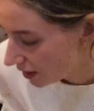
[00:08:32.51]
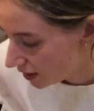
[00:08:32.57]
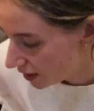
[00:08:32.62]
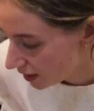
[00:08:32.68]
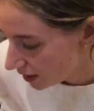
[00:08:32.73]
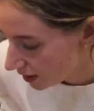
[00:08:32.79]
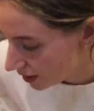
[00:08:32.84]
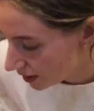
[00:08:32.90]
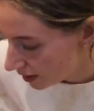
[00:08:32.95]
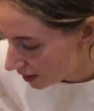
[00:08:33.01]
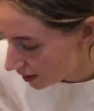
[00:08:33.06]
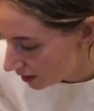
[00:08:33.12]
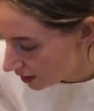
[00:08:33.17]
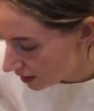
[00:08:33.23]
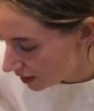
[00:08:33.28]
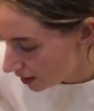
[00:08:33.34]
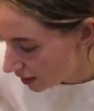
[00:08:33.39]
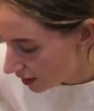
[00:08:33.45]

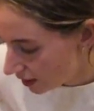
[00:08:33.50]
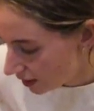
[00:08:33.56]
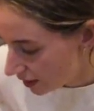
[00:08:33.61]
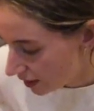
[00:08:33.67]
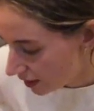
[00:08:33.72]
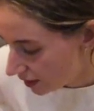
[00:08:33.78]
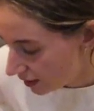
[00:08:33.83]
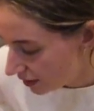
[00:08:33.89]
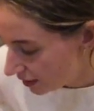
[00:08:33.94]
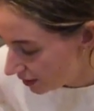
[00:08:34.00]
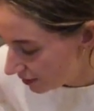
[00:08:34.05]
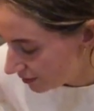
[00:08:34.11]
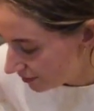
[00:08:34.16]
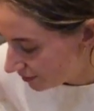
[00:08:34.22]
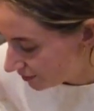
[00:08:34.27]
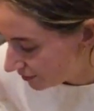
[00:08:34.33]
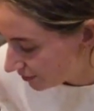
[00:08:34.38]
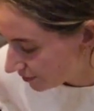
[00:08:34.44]

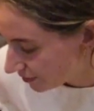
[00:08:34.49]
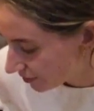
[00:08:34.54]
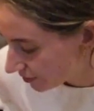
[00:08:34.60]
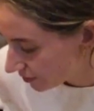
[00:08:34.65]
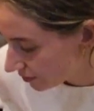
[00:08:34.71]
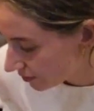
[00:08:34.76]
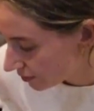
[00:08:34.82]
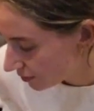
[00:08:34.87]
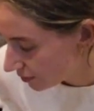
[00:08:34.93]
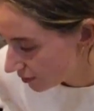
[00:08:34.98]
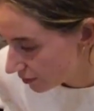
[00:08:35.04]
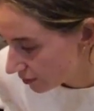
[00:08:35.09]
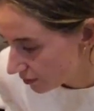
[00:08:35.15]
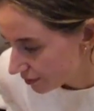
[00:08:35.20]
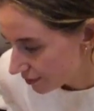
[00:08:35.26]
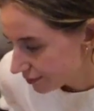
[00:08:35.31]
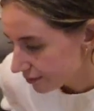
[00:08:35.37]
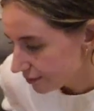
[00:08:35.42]

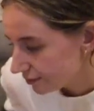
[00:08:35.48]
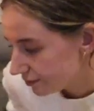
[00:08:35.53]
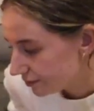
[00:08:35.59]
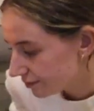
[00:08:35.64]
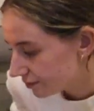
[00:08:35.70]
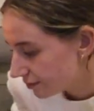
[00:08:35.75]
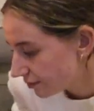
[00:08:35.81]
No words are spoken by the person on screen.